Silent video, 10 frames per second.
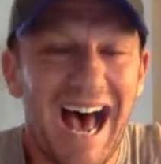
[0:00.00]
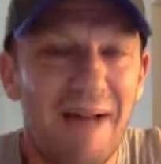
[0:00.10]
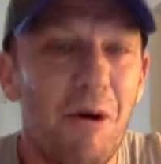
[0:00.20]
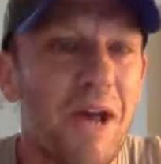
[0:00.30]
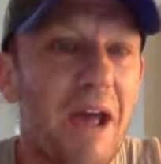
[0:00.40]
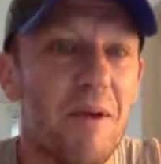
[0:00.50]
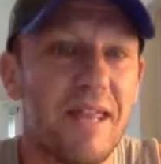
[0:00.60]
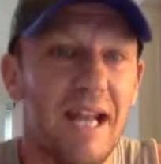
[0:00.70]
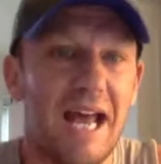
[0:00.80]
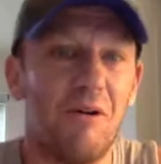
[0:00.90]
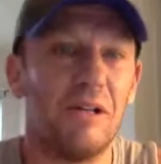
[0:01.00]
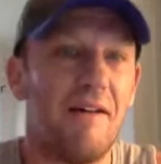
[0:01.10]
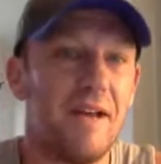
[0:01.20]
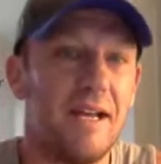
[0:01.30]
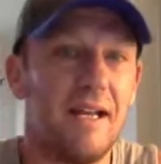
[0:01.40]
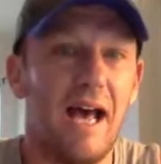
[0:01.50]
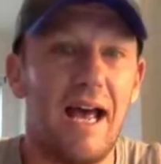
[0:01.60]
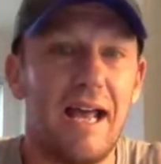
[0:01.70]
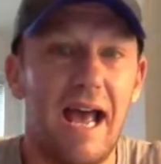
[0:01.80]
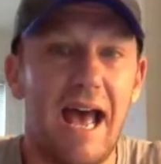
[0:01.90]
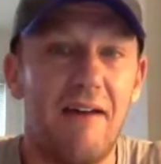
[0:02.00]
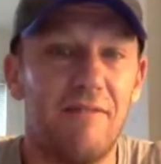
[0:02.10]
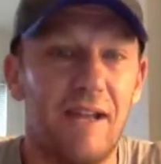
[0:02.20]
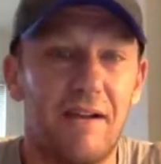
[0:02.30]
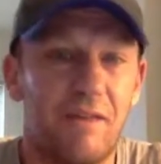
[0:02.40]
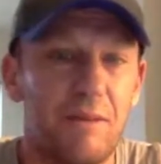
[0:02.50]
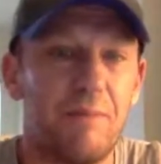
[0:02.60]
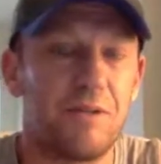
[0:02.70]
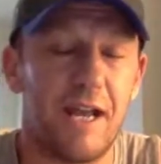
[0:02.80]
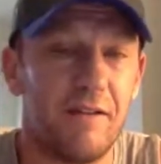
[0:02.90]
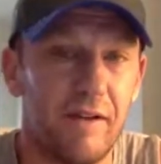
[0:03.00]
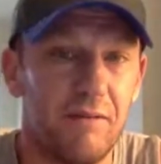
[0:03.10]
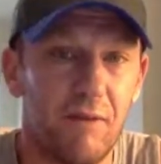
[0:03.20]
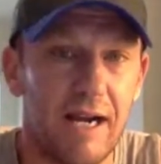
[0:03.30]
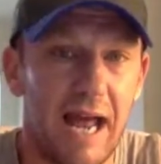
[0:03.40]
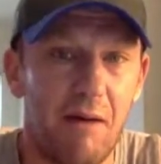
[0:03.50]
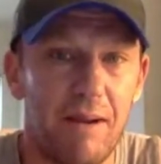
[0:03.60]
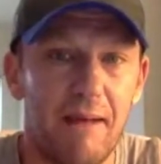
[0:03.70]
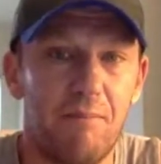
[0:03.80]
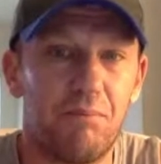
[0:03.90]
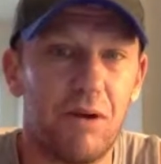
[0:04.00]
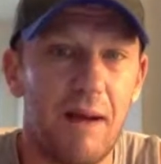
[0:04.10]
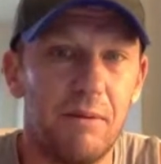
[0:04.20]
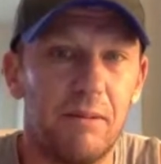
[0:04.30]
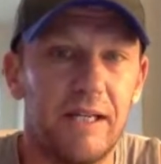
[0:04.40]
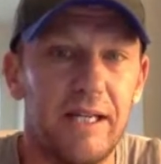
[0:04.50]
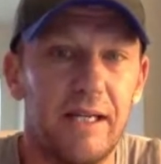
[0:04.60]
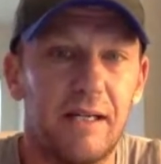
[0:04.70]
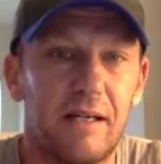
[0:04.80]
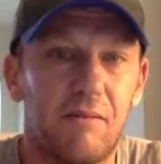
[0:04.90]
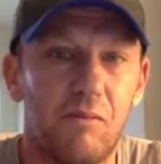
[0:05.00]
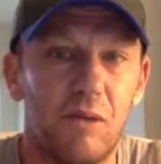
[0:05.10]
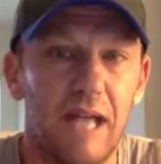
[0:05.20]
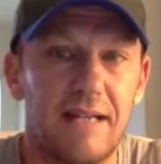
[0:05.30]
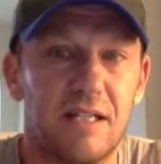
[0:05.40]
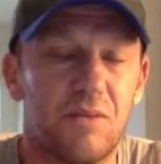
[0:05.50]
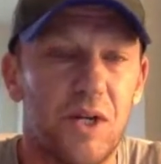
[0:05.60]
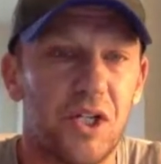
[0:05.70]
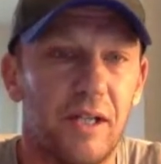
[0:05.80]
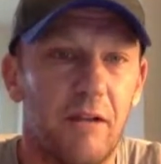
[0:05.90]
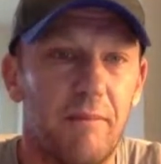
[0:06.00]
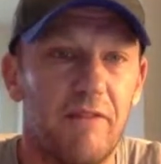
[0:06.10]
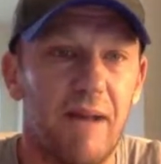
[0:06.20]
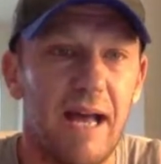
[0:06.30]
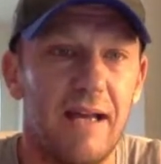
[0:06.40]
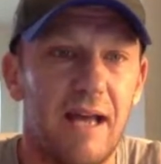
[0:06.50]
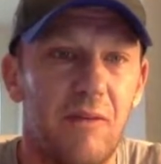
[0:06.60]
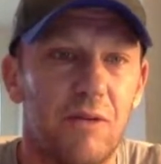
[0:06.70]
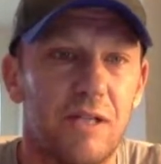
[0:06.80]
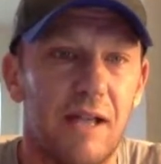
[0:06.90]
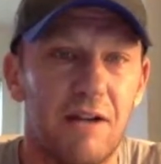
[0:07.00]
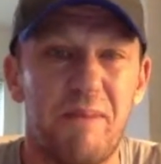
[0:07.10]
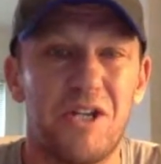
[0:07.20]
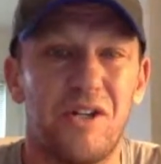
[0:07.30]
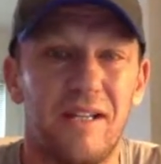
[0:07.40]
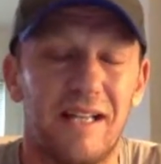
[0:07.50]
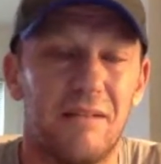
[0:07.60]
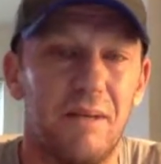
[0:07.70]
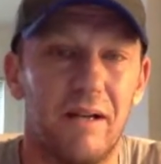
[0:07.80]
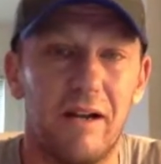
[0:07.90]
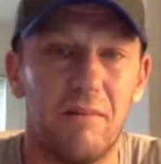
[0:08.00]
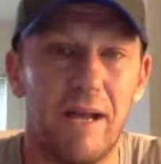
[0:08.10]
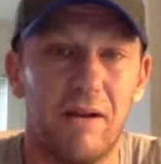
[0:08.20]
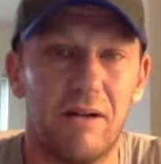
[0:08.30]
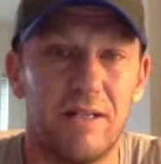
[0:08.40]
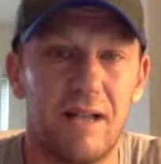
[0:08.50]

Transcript: I'm okay with it. I don't love it. I have like 3% of it right now, but I probably would like to switch a little bit of my Edwards-Helaire, especially in like the Millionaire Maker and